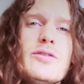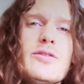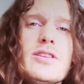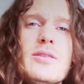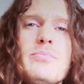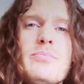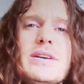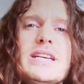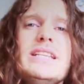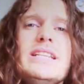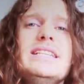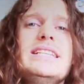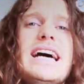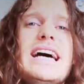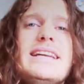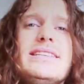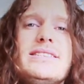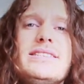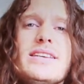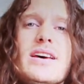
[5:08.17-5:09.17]
from the
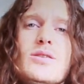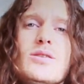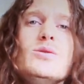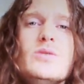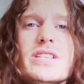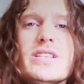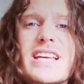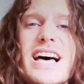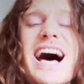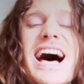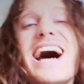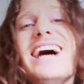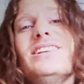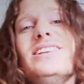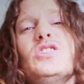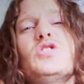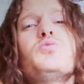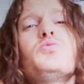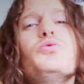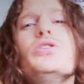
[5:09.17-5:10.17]
midnight sun where the
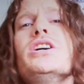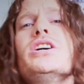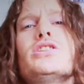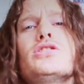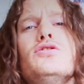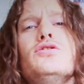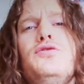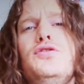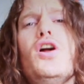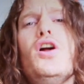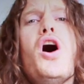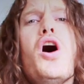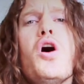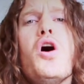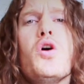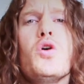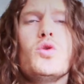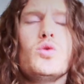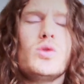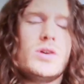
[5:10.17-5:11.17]
hot springs
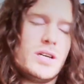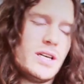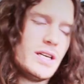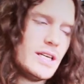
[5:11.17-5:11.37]
flow.